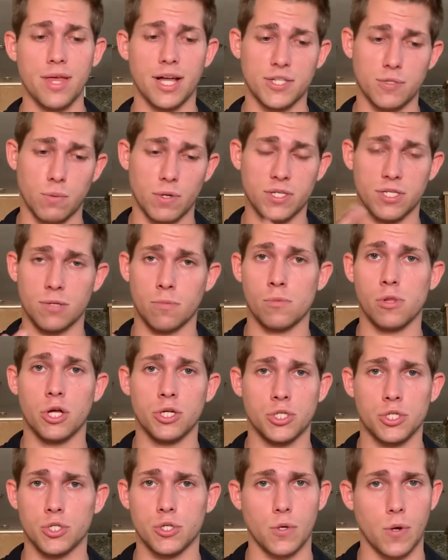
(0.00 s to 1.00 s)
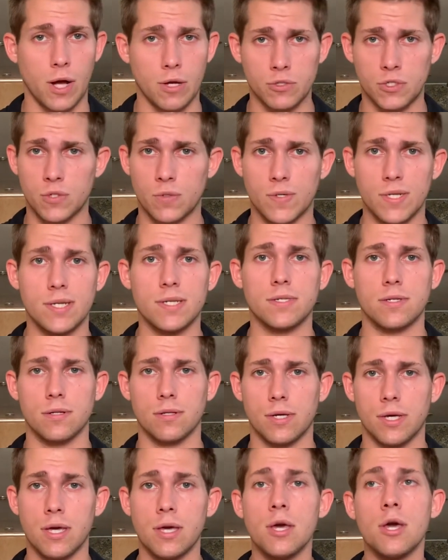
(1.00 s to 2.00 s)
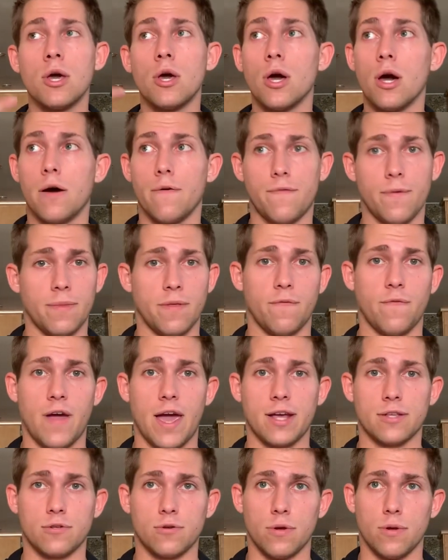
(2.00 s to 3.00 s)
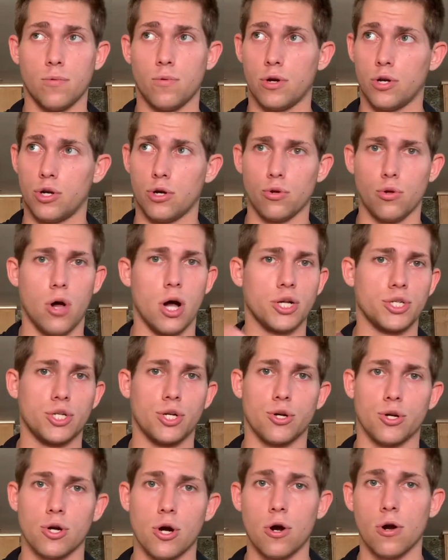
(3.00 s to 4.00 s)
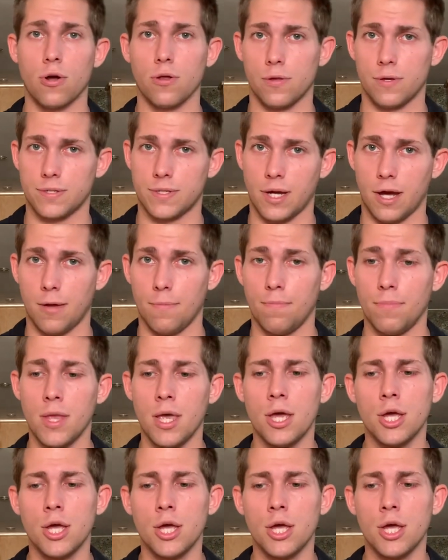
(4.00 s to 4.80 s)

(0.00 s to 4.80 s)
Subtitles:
That's why some clutches go out so easily from the factory when you're launching your car all the time.